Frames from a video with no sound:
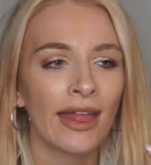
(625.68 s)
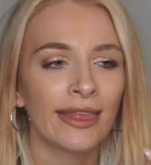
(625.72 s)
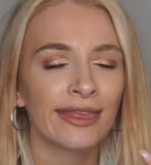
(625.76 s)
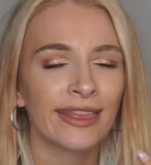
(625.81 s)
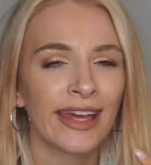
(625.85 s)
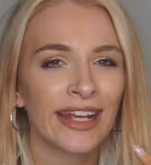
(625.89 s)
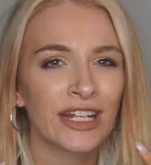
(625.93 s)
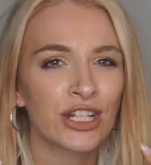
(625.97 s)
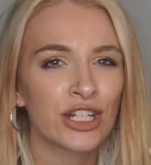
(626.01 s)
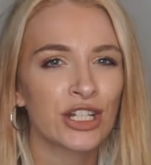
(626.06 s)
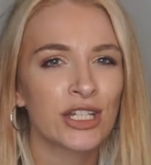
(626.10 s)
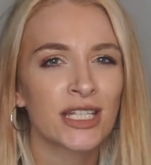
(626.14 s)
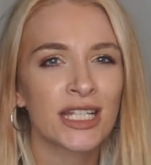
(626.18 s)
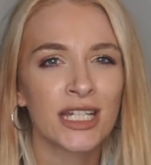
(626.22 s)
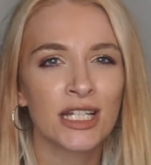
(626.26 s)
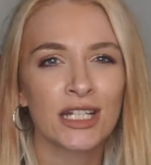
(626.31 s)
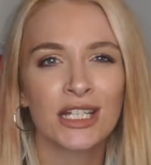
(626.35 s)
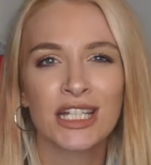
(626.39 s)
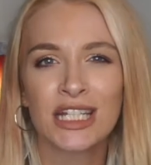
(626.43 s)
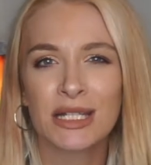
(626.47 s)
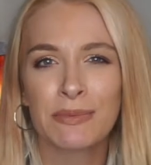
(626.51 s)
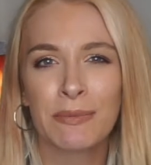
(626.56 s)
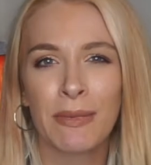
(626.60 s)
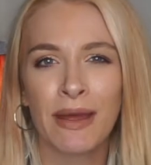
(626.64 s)
they just
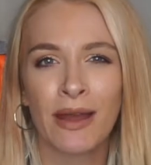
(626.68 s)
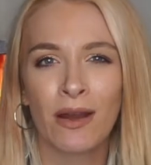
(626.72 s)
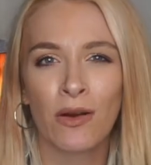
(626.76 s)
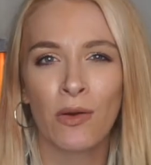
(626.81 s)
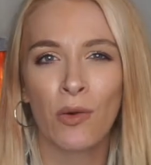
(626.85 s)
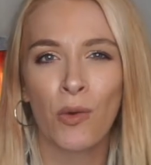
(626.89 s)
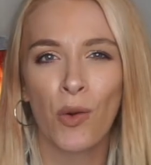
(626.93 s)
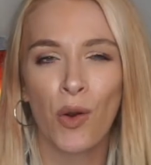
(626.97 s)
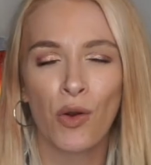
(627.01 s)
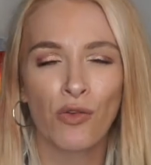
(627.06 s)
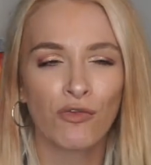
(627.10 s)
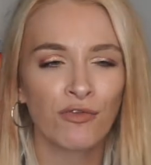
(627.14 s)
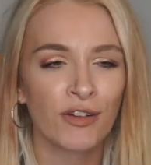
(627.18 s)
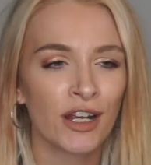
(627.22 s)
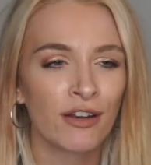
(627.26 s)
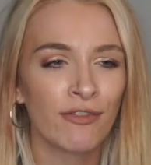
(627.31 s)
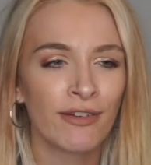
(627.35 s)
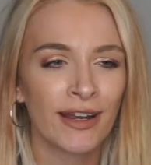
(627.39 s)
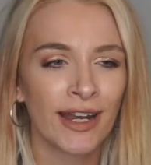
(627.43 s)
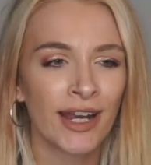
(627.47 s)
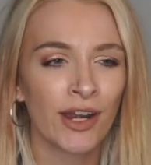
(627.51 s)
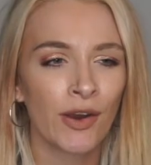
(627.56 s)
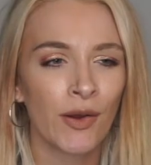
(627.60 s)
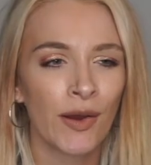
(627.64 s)
didn't smell really,
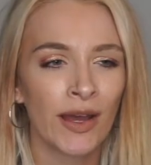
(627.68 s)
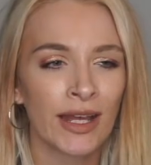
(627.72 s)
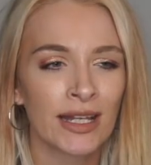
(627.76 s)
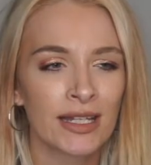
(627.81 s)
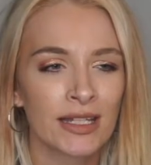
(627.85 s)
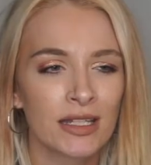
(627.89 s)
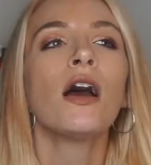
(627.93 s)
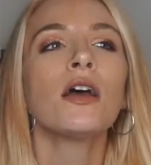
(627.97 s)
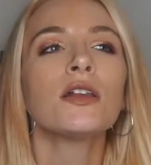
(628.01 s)
really nice.